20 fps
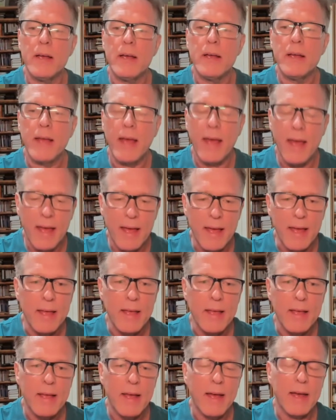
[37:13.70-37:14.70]

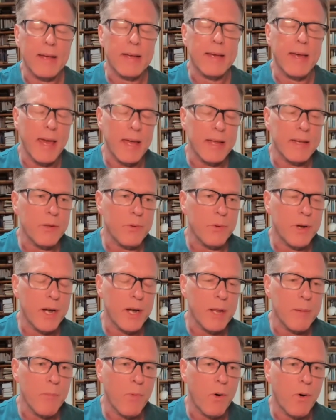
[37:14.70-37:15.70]
hey, I can't do it
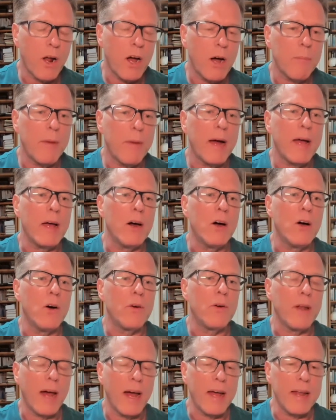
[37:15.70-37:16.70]
anymore on my
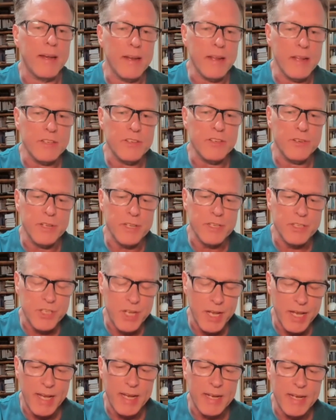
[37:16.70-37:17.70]
own. I need you to
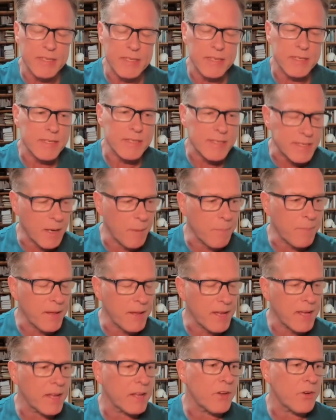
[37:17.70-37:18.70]
change
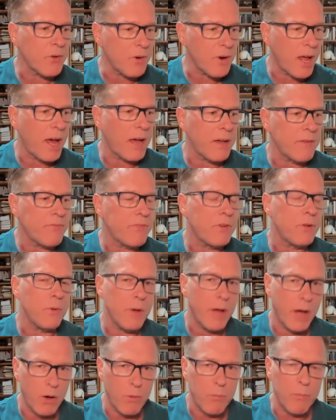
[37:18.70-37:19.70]
something in your life
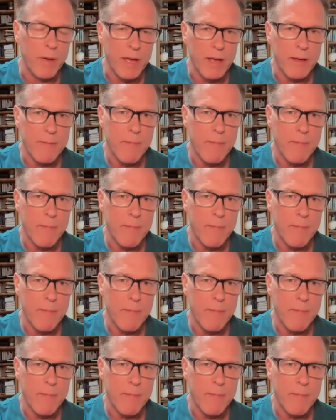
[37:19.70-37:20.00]
to help me.